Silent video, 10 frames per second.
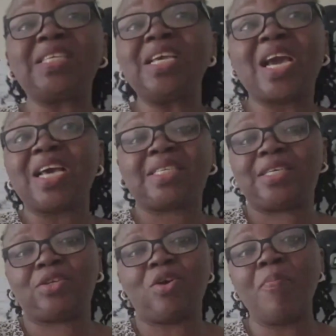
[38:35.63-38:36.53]
placing
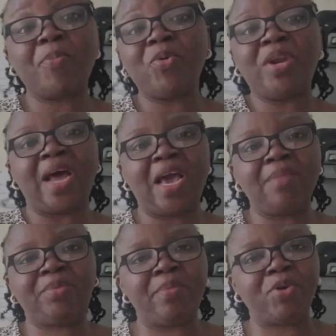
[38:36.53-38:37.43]
cases on people
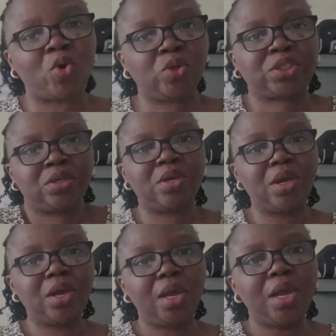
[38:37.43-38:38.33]
that help them,
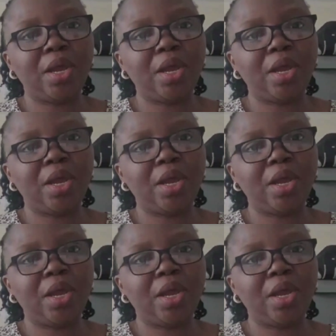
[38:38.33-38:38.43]
because